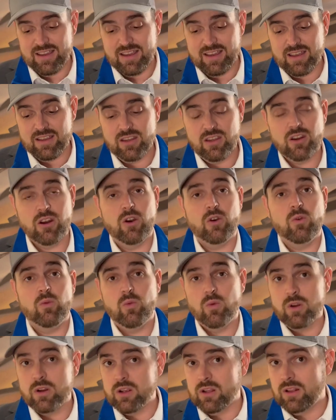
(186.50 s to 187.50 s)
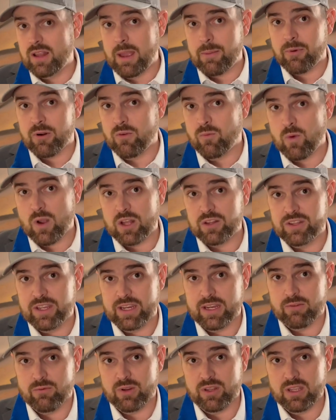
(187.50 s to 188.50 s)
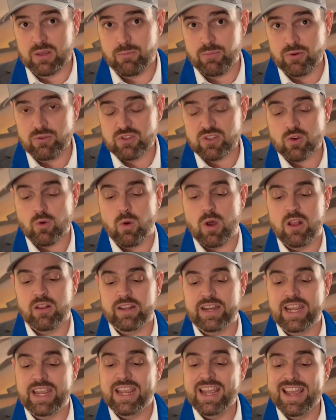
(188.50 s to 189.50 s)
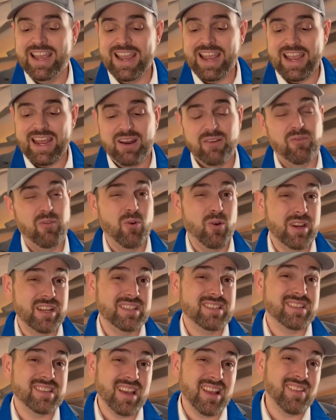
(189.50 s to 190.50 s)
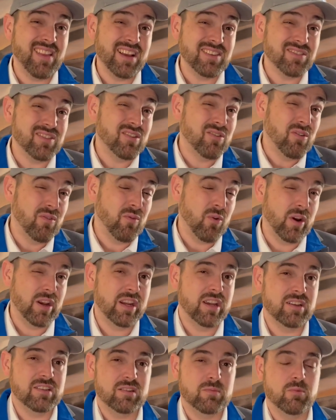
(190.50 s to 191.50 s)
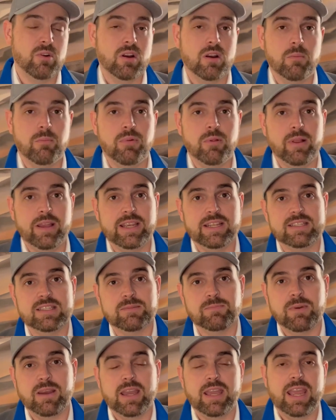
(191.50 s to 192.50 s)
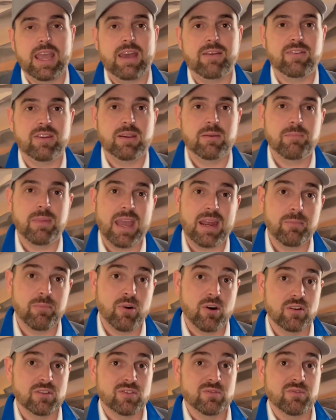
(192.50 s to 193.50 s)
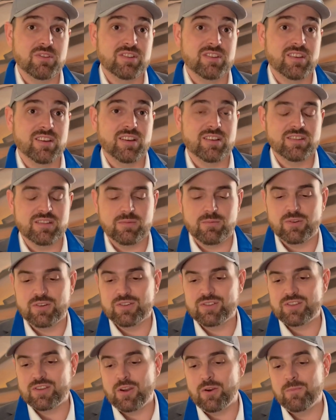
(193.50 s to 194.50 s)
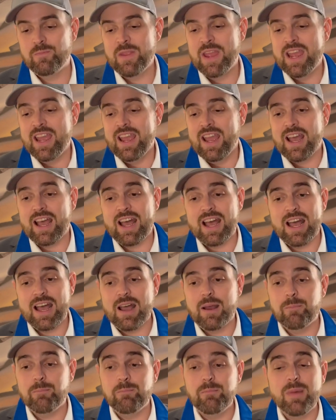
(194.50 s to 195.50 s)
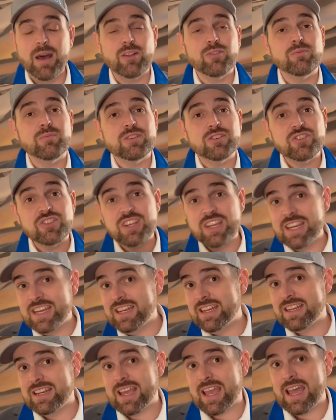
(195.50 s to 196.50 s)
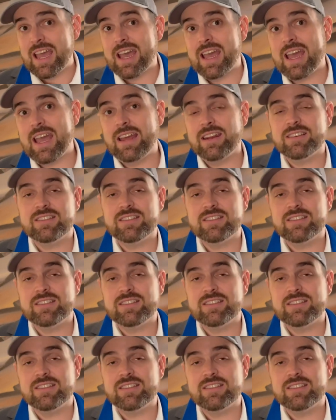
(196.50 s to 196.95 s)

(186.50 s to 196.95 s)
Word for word: uh, you know, collaborative welding really boosts quality and avoids, allows you to avoid customer complaints by having bad parts reach the customer. So um, Melton Machine uh, out